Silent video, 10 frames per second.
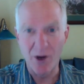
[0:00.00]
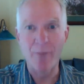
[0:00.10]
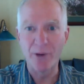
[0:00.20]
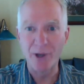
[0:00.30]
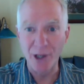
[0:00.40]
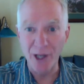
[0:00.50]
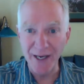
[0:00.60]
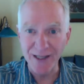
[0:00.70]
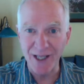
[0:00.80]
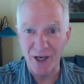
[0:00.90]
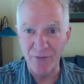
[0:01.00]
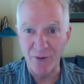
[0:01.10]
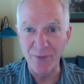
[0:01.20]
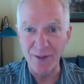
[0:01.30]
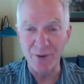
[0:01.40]
I'll put a link there
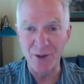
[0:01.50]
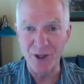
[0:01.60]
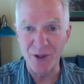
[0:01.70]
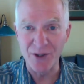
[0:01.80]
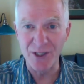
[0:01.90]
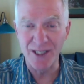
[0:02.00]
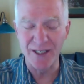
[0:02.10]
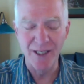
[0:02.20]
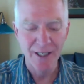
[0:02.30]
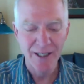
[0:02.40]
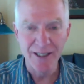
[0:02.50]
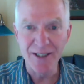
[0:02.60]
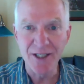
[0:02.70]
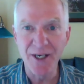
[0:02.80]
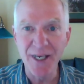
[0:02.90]
for people to go see it,
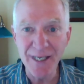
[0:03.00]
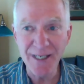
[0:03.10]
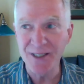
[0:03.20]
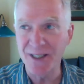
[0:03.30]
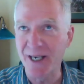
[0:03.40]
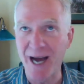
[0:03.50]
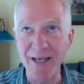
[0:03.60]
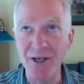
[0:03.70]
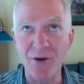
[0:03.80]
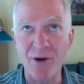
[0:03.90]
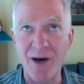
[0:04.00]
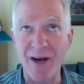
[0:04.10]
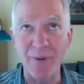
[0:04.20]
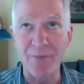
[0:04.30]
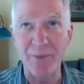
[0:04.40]
because it is, and I know I've
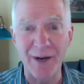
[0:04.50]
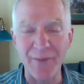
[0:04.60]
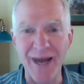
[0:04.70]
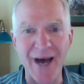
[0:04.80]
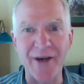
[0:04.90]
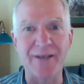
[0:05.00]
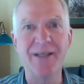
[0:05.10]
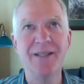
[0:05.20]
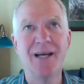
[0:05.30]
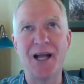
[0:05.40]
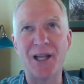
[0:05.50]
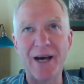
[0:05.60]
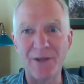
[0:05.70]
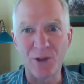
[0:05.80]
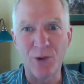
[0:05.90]
been bummed out at
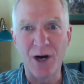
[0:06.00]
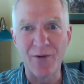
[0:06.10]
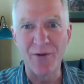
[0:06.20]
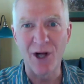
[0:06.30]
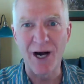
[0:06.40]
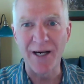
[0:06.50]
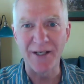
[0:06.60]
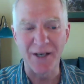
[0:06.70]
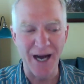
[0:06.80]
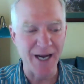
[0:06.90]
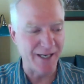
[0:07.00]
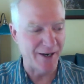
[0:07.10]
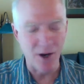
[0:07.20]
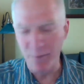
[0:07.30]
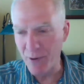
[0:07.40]
11, 12 o'clock at night,
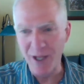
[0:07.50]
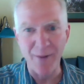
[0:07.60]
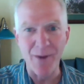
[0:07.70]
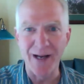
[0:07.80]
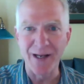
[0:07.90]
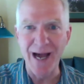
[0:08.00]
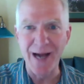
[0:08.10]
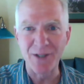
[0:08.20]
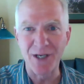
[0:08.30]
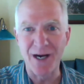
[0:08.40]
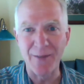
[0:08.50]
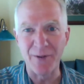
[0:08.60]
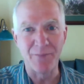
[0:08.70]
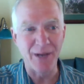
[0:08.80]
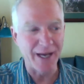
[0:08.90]
and I'll pull out my
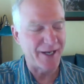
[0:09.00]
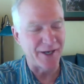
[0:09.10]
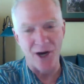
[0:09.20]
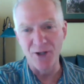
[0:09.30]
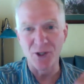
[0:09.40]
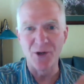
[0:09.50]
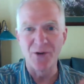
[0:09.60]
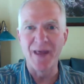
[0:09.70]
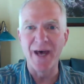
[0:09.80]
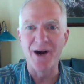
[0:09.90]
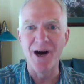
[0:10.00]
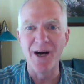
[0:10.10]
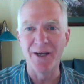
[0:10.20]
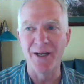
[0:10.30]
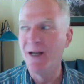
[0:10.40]
laptop in bed and I'll turn that
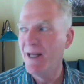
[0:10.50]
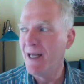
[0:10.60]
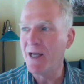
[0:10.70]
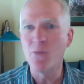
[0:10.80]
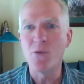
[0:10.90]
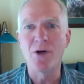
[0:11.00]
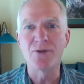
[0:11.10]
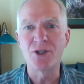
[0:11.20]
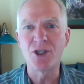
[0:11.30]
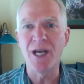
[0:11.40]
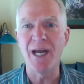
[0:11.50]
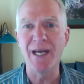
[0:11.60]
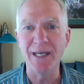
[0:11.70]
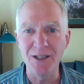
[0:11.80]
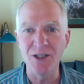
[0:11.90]
on, and it will
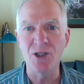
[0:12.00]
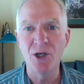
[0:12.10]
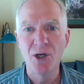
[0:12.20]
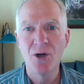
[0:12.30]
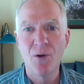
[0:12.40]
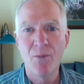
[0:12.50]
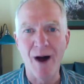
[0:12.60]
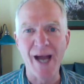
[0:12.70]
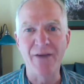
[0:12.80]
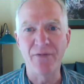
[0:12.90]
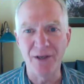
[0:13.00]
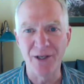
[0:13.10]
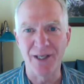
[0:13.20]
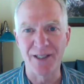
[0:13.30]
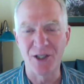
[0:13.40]
change my
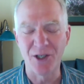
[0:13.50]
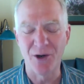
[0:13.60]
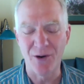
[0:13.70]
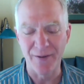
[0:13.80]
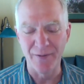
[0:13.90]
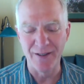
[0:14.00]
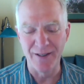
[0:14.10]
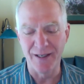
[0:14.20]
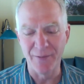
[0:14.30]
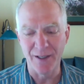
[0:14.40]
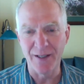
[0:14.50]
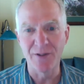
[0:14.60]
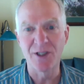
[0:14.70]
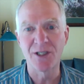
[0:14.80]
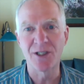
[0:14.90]
feelings. So, I mean, it
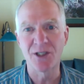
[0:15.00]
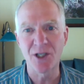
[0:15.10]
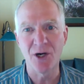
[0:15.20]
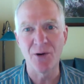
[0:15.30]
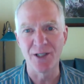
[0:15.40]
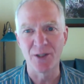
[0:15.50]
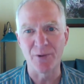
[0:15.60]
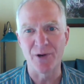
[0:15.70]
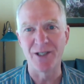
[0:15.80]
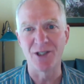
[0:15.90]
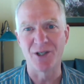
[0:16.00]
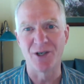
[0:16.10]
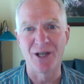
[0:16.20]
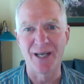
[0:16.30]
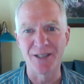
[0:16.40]
was so
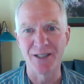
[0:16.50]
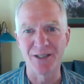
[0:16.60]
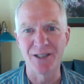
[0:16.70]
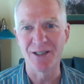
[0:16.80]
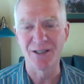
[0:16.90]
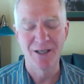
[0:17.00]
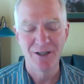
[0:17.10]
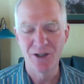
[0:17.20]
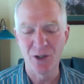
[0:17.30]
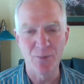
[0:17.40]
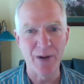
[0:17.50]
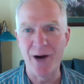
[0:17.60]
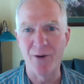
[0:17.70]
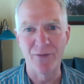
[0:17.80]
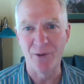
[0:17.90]
inspirational, Les. It's just so
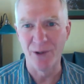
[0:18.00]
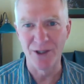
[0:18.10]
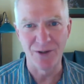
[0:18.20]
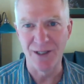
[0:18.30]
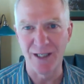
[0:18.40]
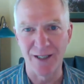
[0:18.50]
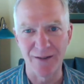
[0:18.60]
powerful what you did.